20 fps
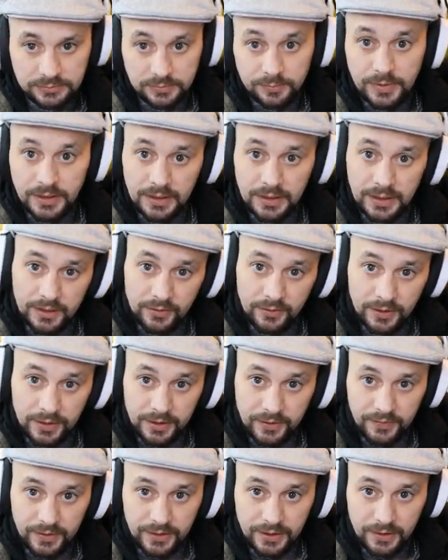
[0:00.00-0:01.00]
bit later on
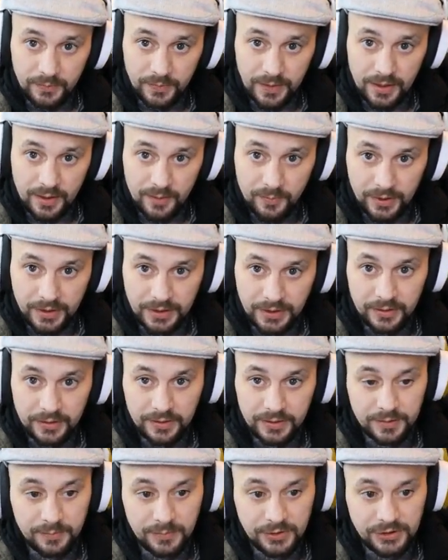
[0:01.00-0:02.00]
in the video when I bring
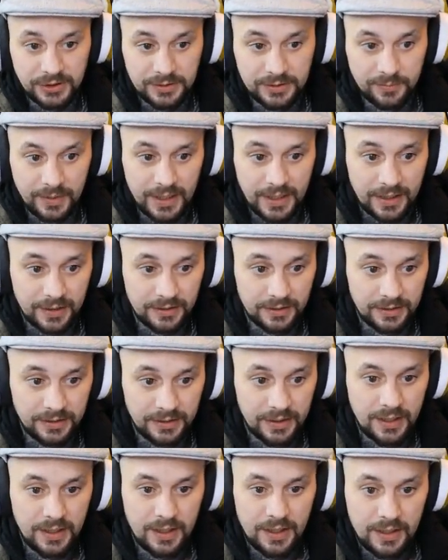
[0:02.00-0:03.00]
the machine back and
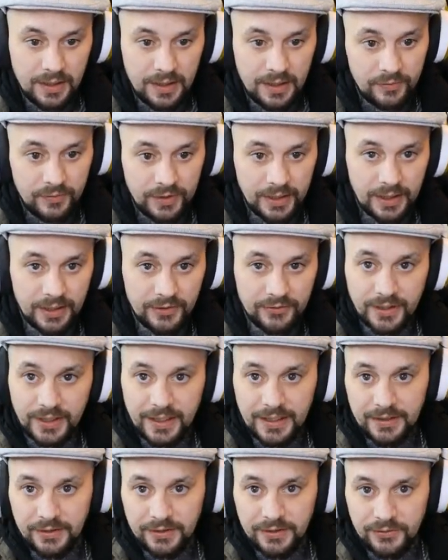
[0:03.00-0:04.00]
realise I
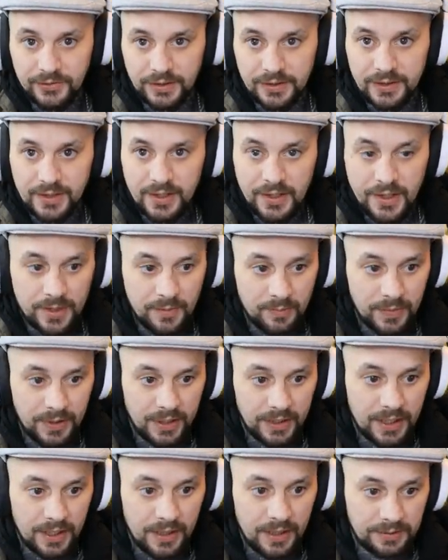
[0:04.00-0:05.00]
can't use it,
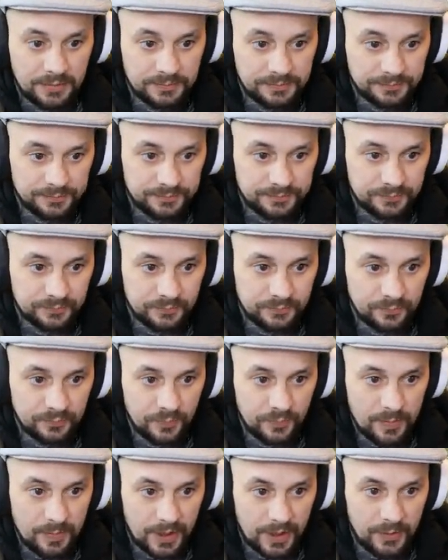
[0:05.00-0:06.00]
but
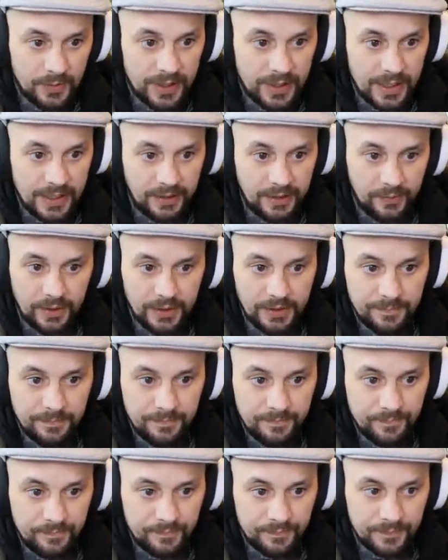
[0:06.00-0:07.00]
we buy one anyway.
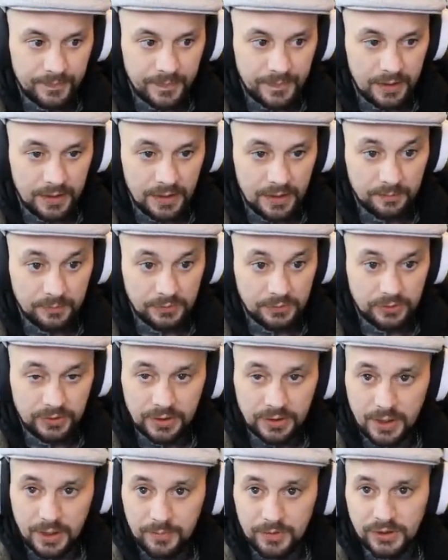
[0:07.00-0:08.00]
I'm sure
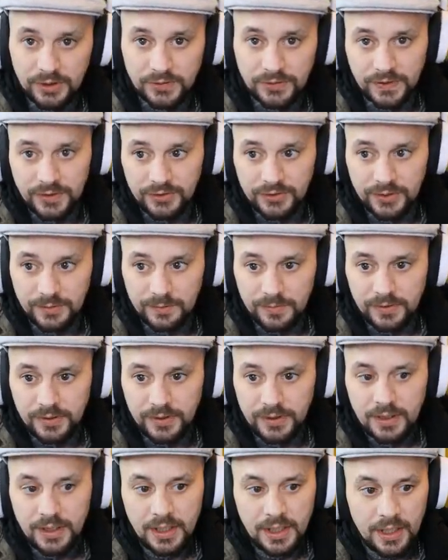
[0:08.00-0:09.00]
it'll come in useful at some
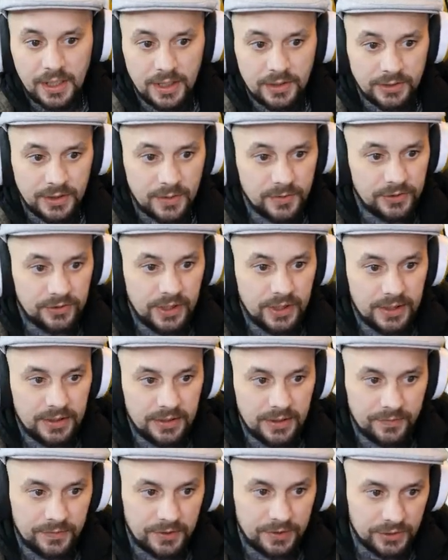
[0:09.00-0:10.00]
point. So we're just
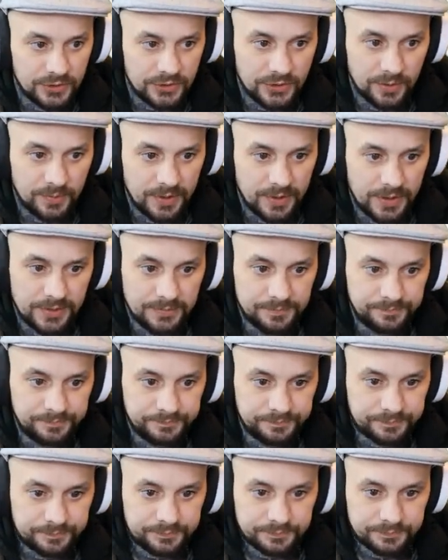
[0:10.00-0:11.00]
heading over to the shop now.
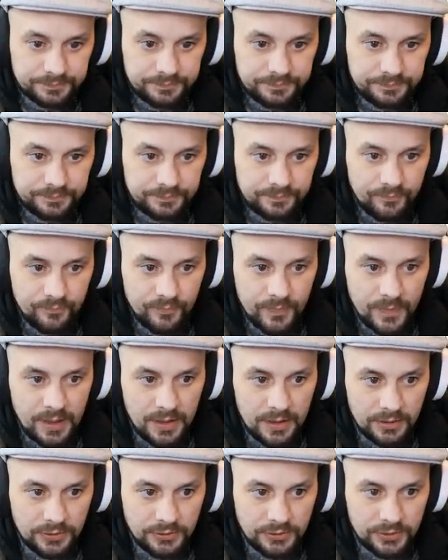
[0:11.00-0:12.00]
A
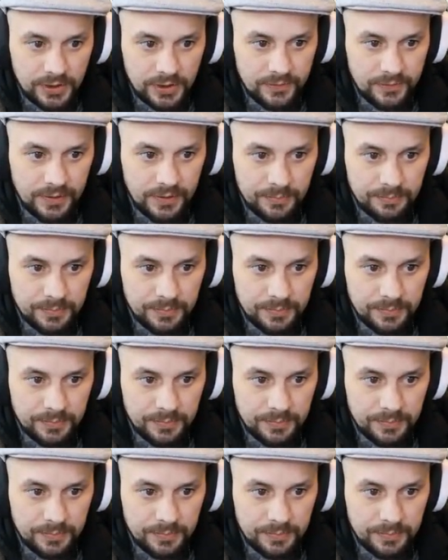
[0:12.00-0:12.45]
little drive up.